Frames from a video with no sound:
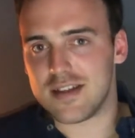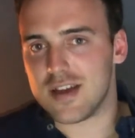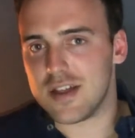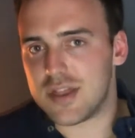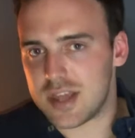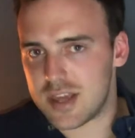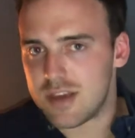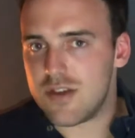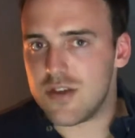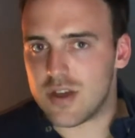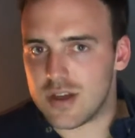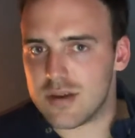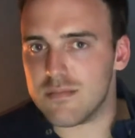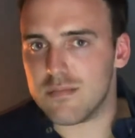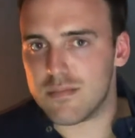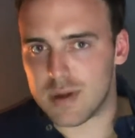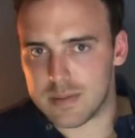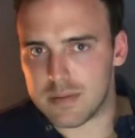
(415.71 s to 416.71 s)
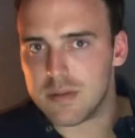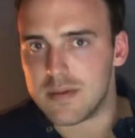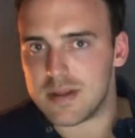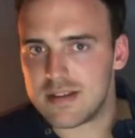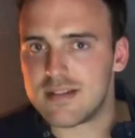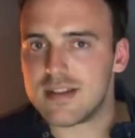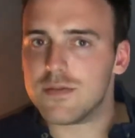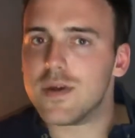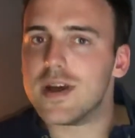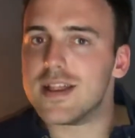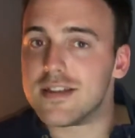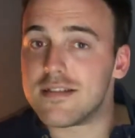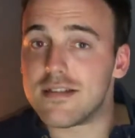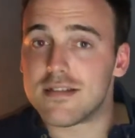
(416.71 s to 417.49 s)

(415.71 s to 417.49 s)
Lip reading: I think you can probably see where this is